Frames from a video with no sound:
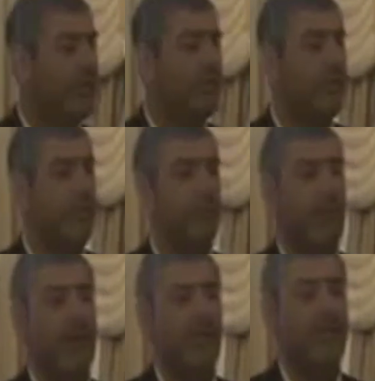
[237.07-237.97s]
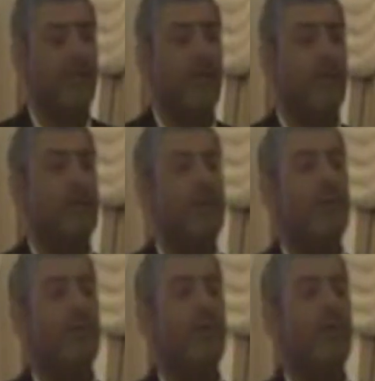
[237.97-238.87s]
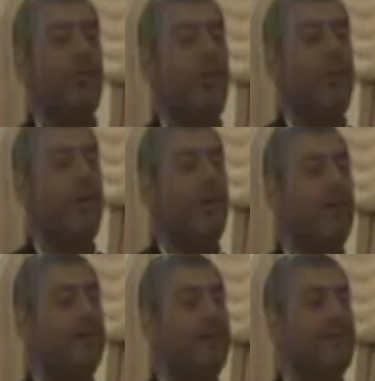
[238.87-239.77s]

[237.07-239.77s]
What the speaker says: into the place, what does he hear?